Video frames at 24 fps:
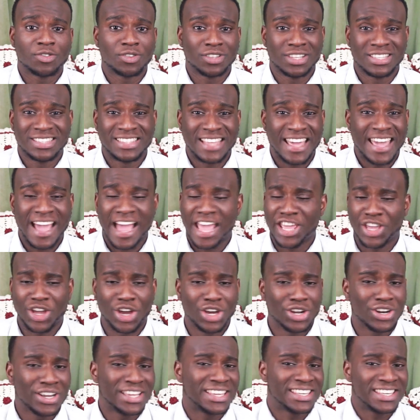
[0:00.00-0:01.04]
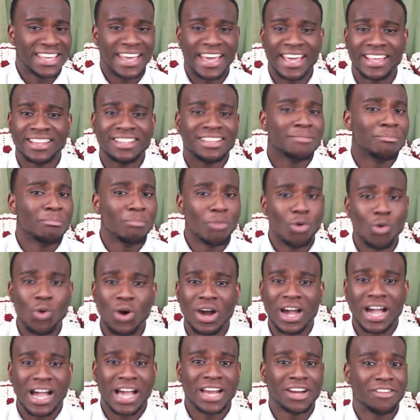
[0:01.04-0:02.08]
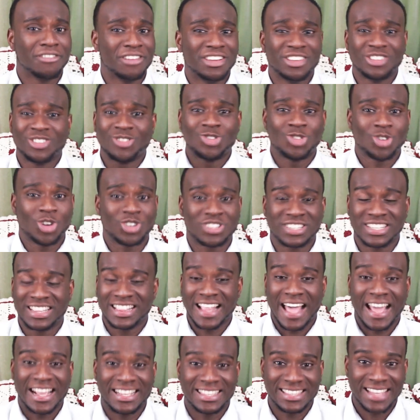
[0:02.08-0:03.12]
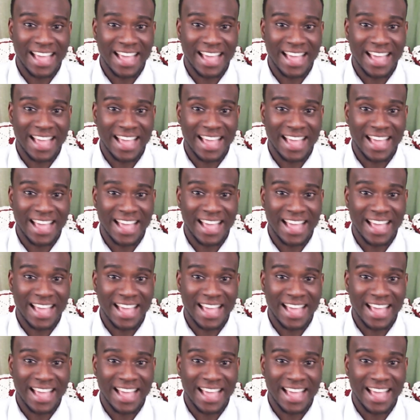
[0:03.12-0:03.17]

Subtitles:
for the day, and you're gonna gain more calories just like